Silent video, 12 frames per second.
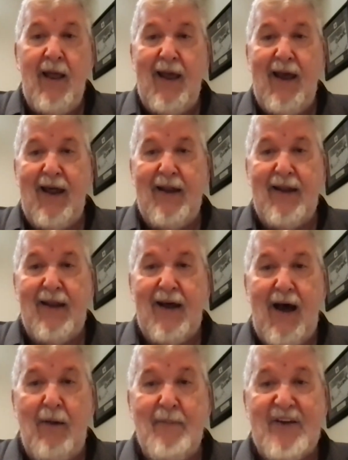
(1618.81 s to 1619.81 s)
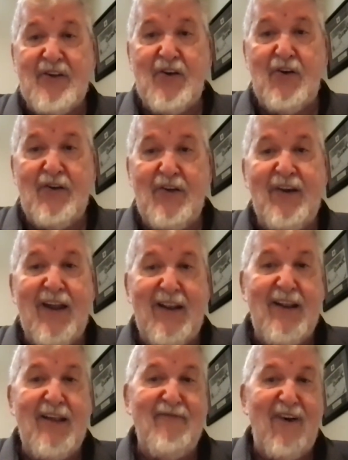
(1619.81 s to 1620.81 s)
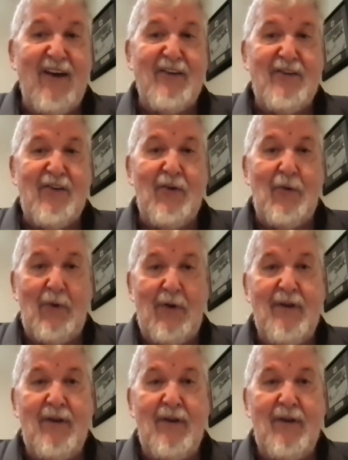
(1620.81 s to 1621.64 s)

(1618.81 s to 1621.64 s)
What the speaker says: and I'll make sure you get an invite to